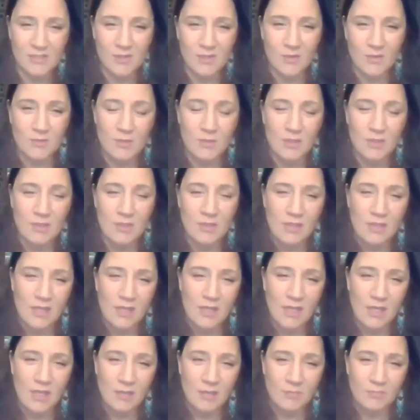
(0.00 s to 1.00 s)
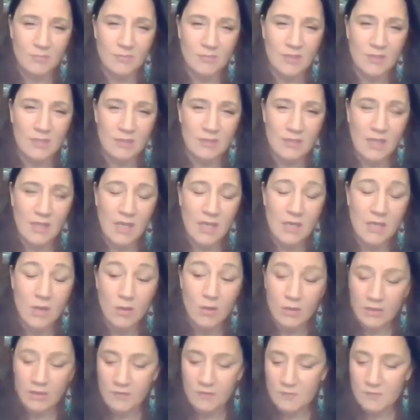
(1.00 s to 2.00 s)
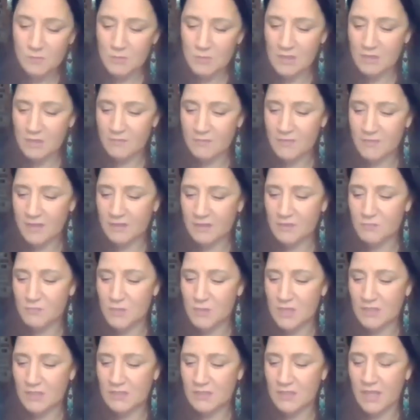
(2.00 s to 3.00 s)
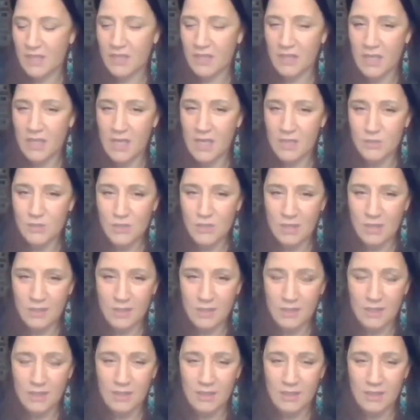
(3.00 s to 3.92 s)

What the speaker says: So I know it gives me the effect of being slightly angelic